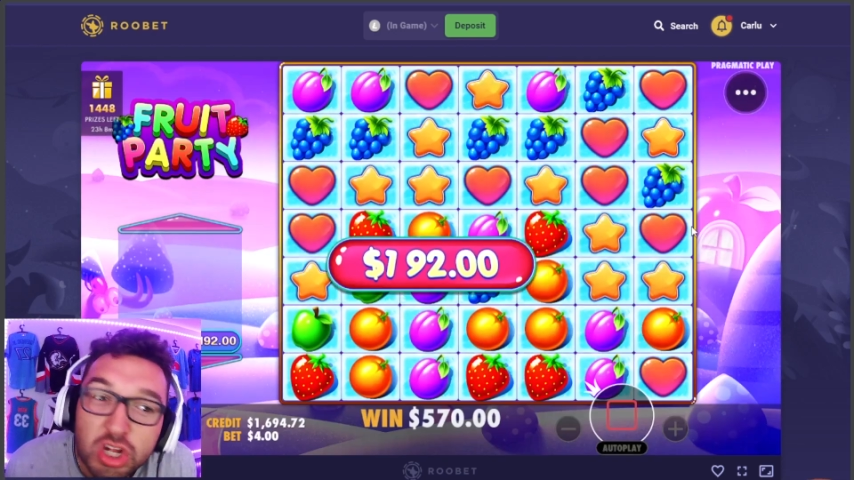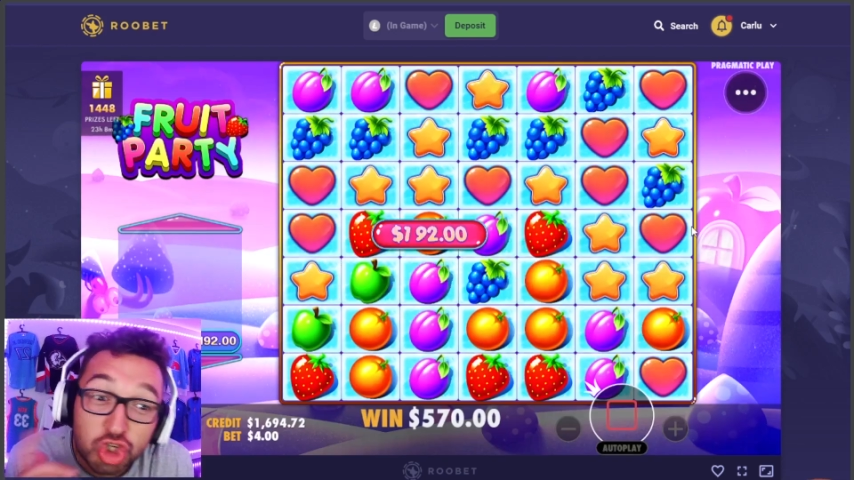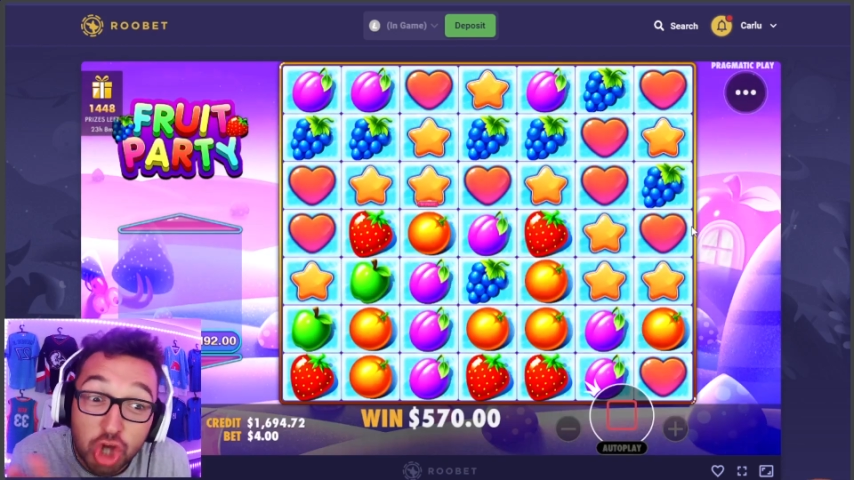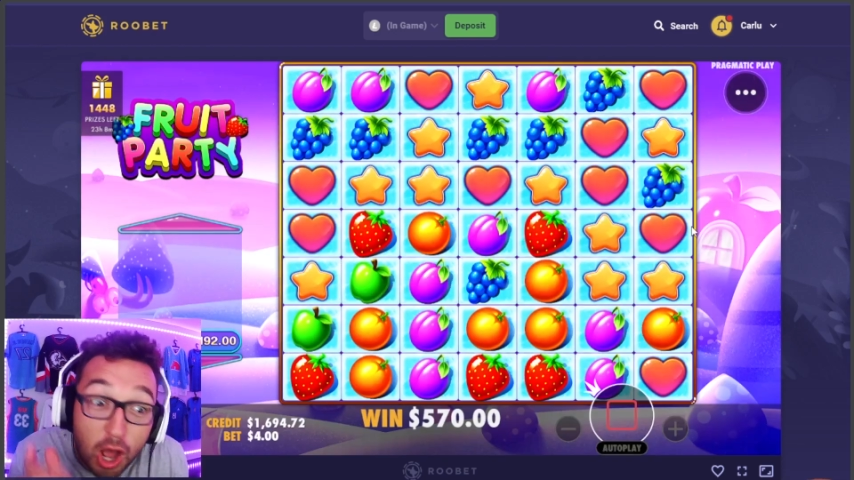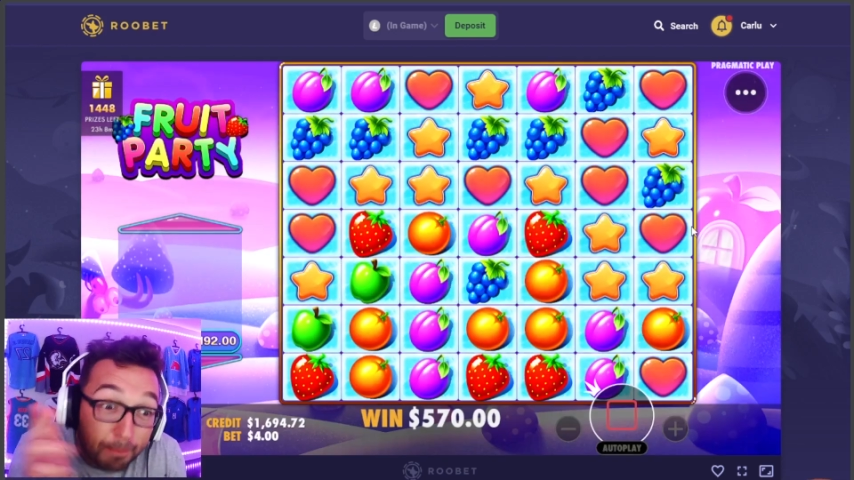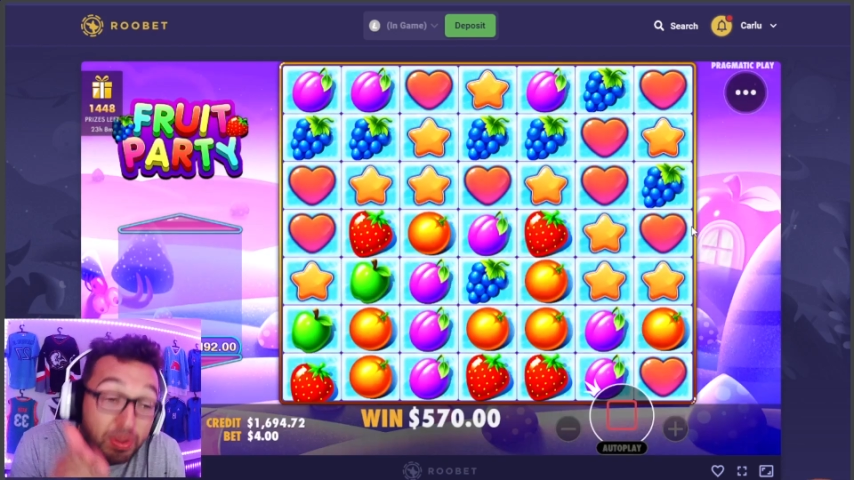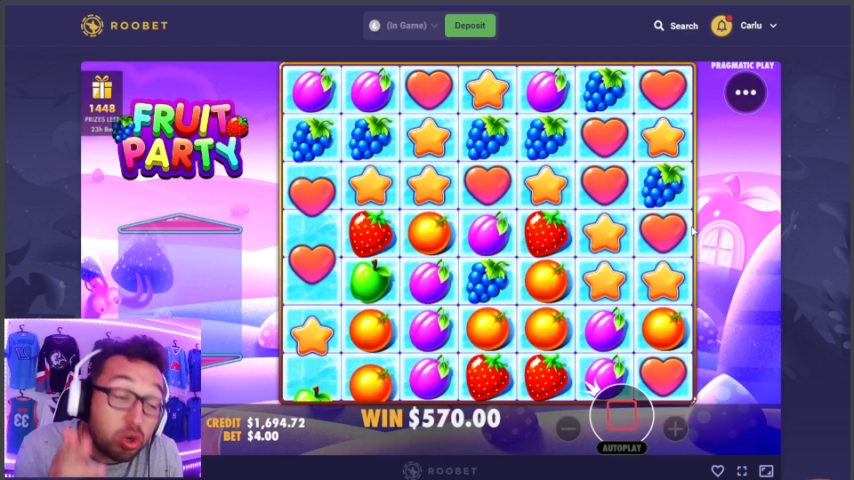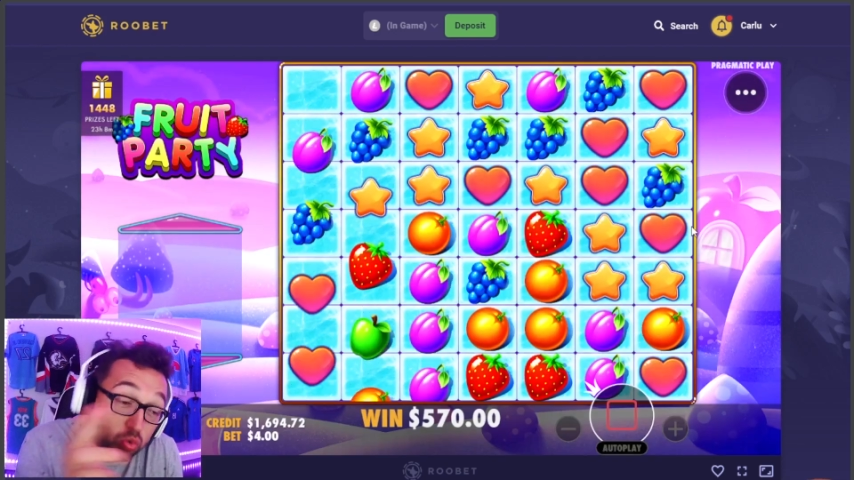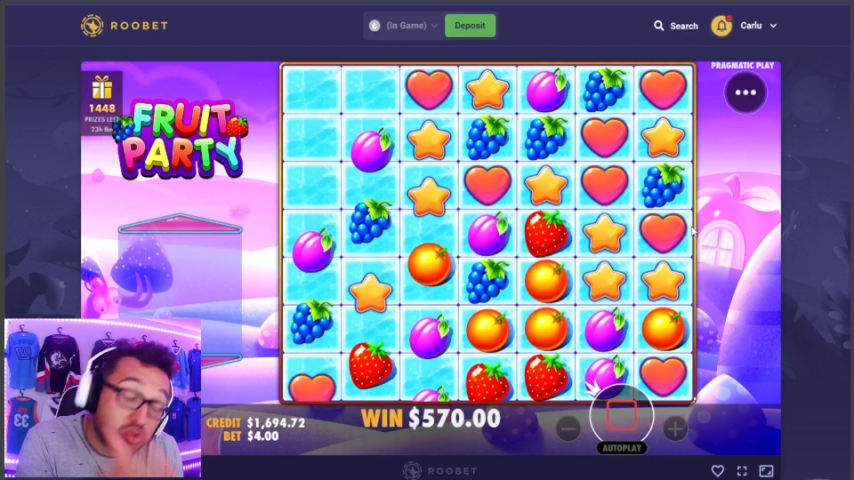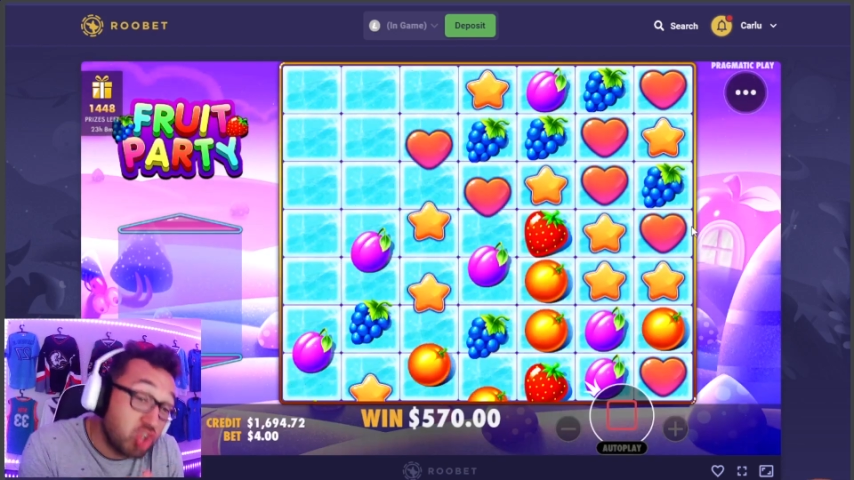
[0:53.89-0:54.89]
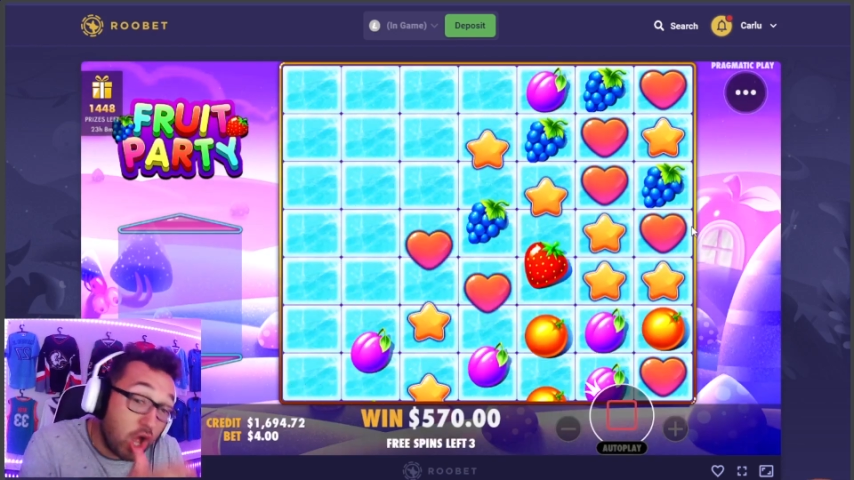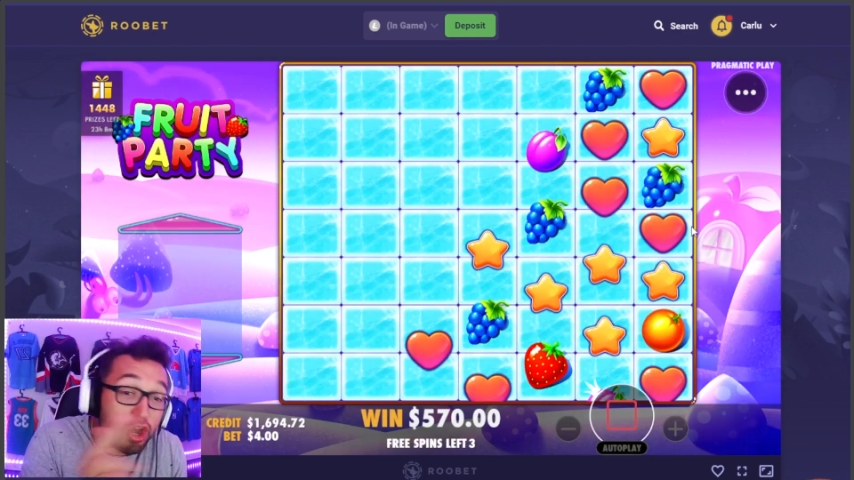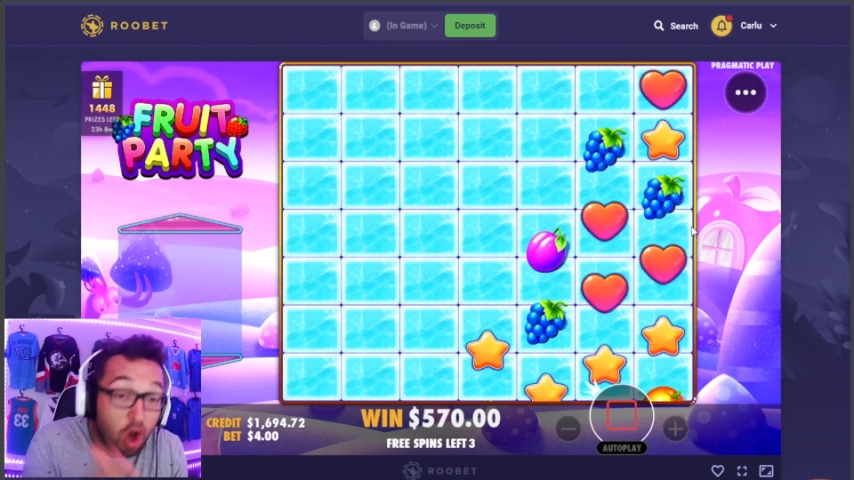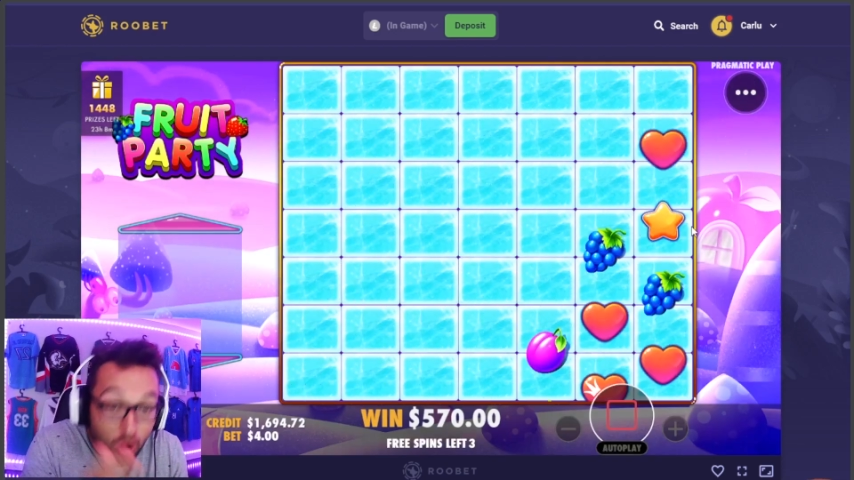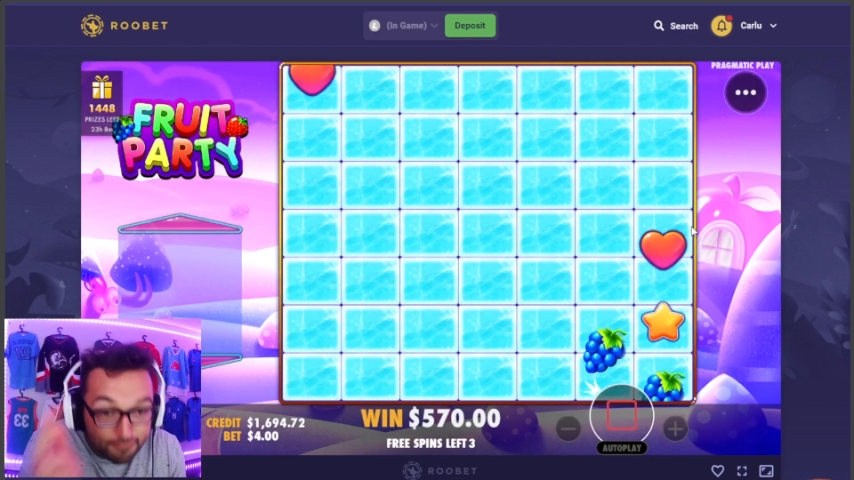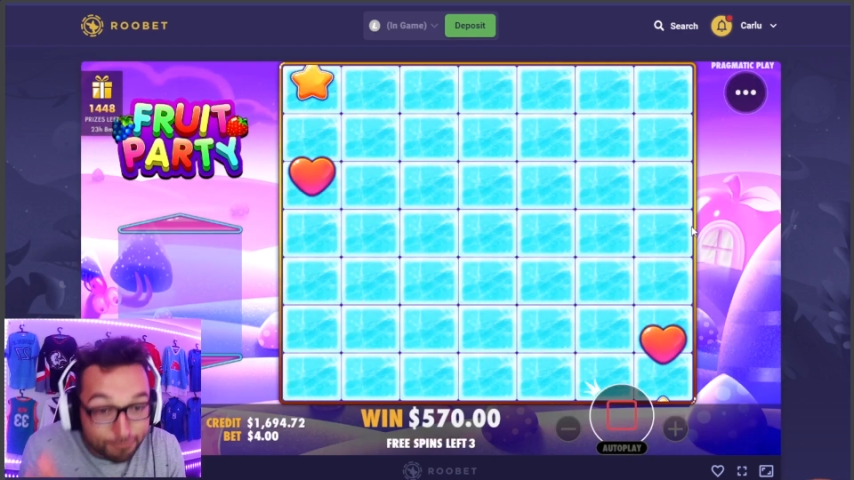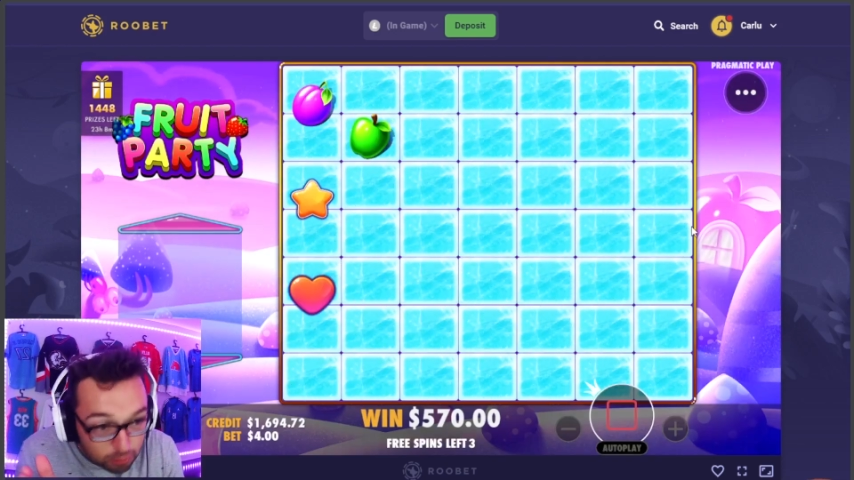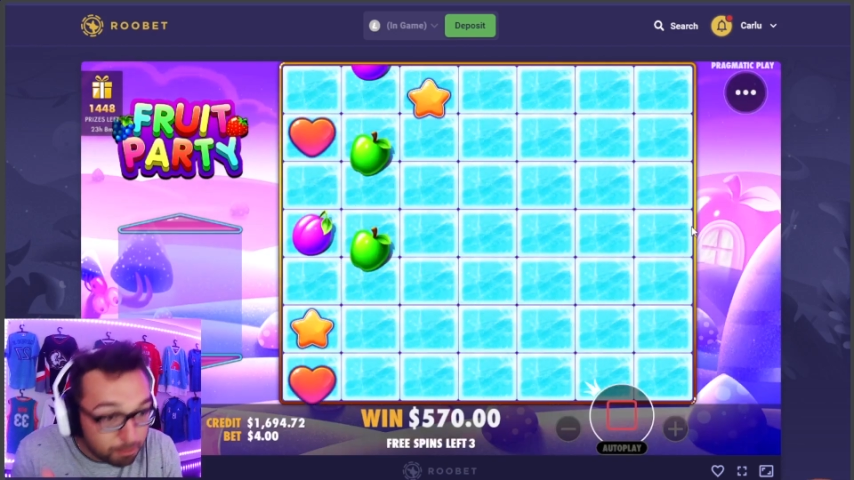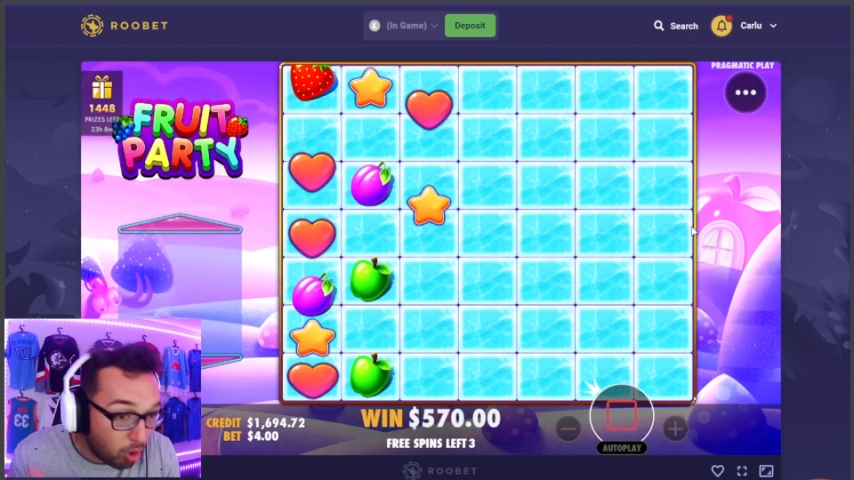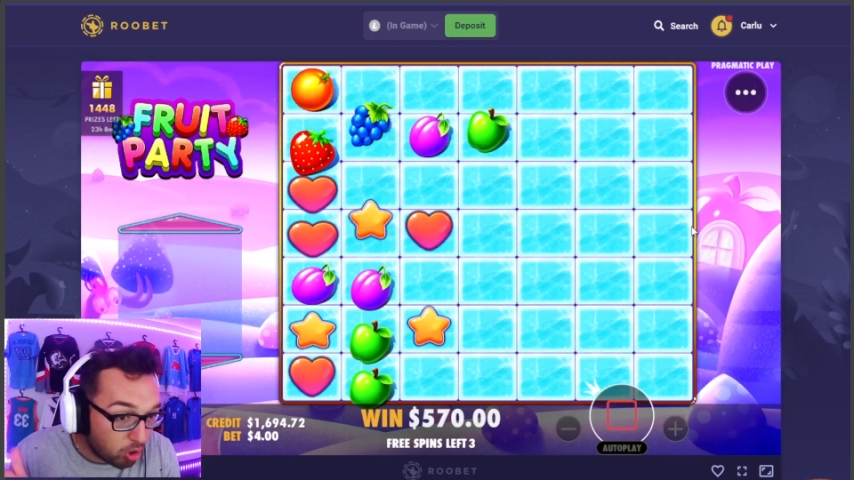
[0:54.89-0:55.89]
Job equals done on
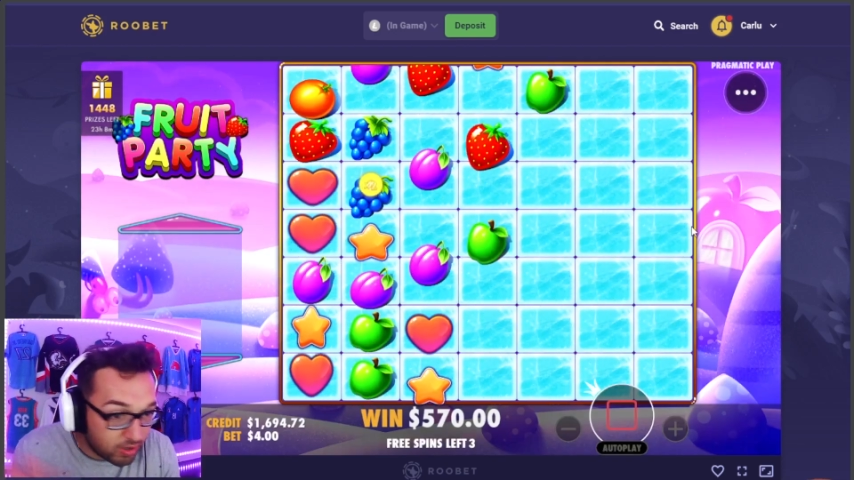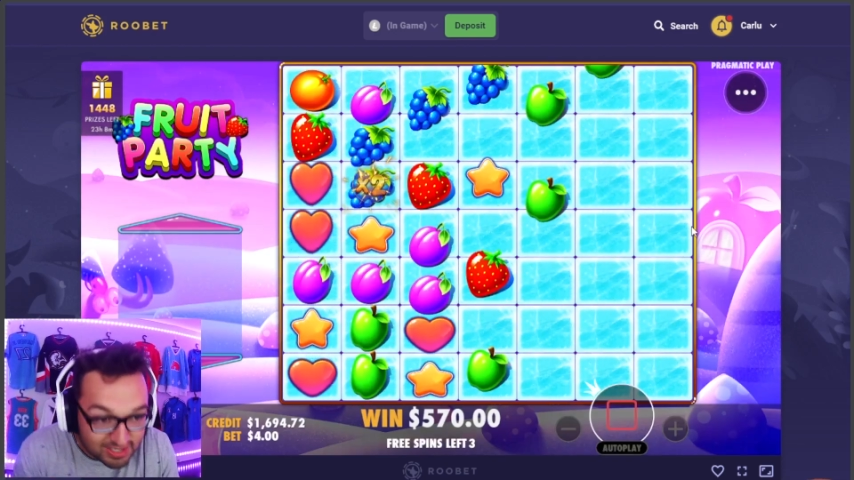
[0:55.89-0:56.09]
Fruit Party,